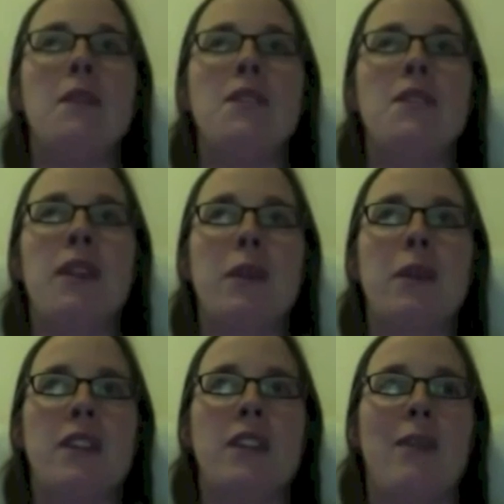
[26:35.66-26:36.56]
so I think what
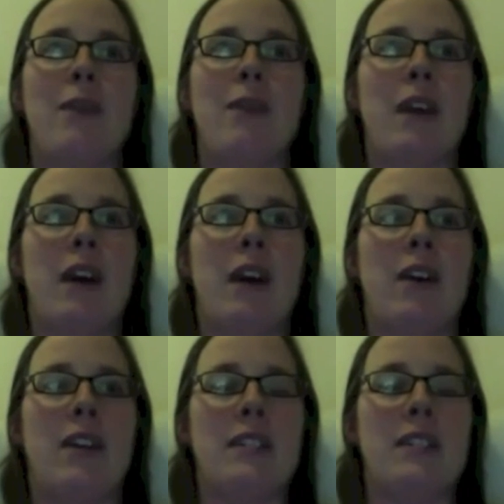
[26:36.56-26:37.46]
he's talking about there
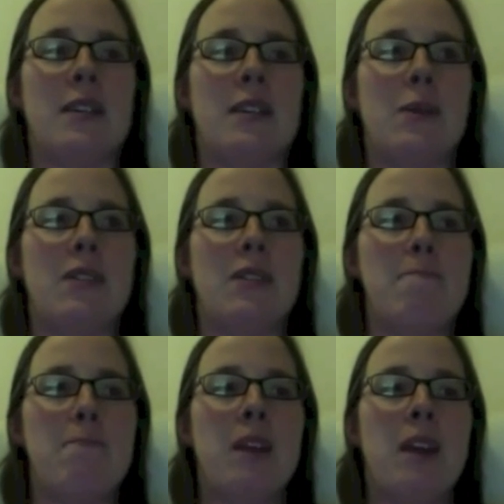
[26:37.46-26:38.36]
is is there was
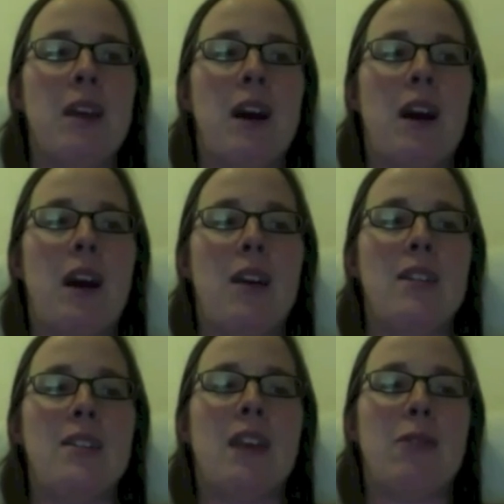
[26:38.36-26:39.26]
some uh,
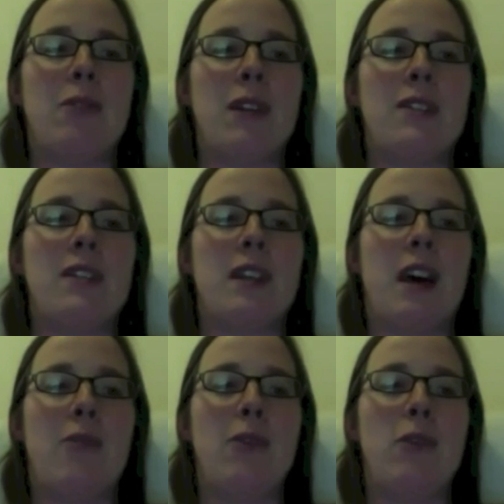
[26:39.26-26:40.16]
discoveries
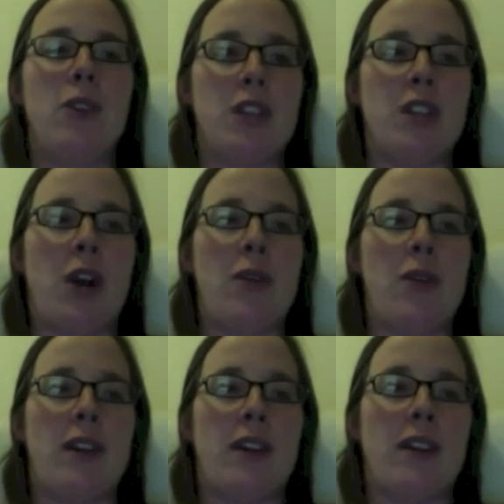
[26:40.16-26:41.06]
a few years ago that
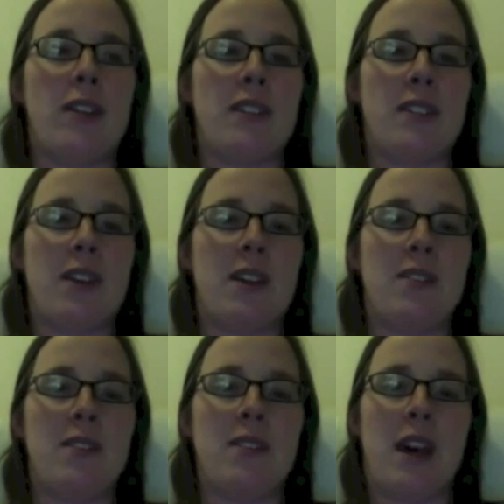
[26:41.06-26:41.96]
there is this
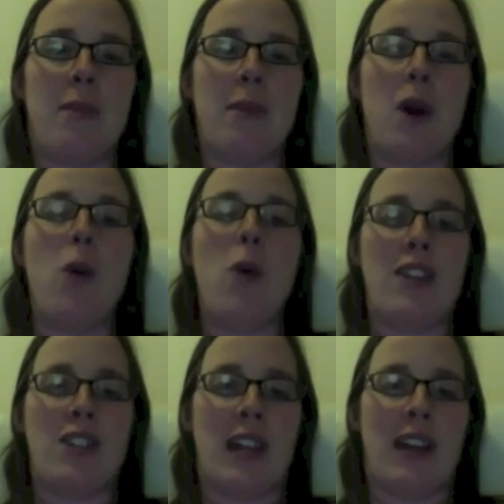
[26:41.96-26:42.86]
um, OH
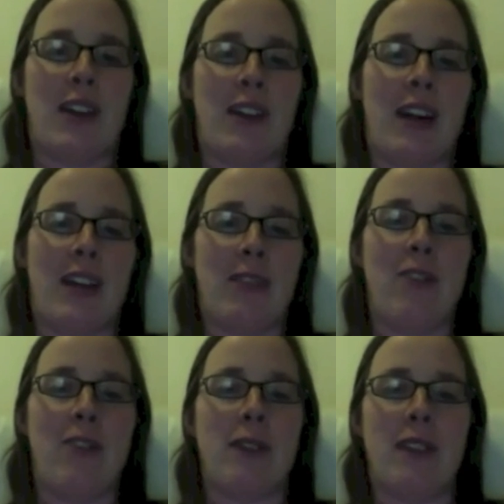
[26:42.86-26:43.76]
layer kind of
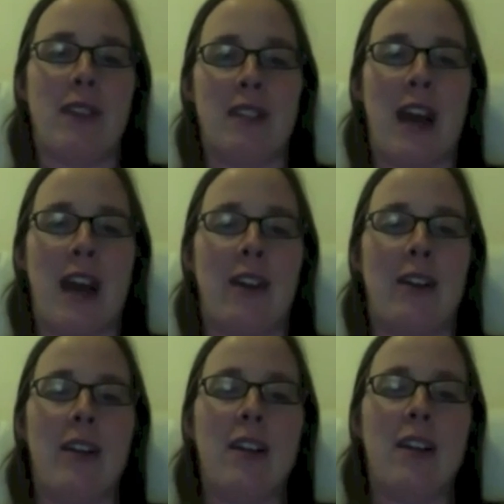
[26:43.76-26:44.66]
covering the entire
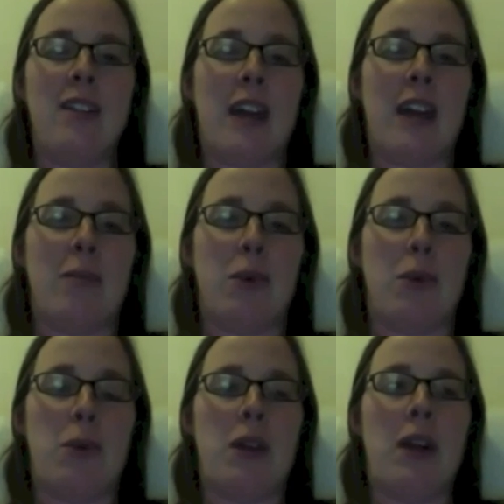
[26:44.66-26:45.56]
entire
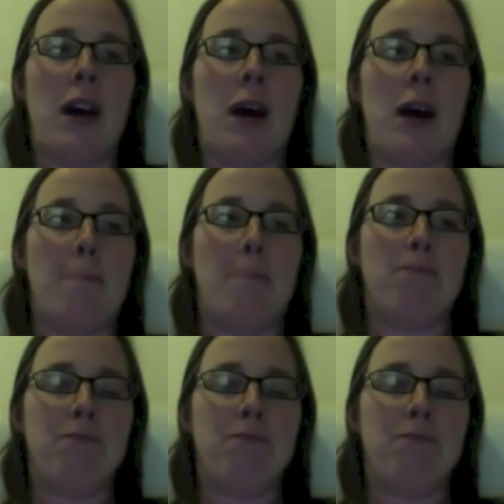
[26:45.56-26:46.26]
moon um,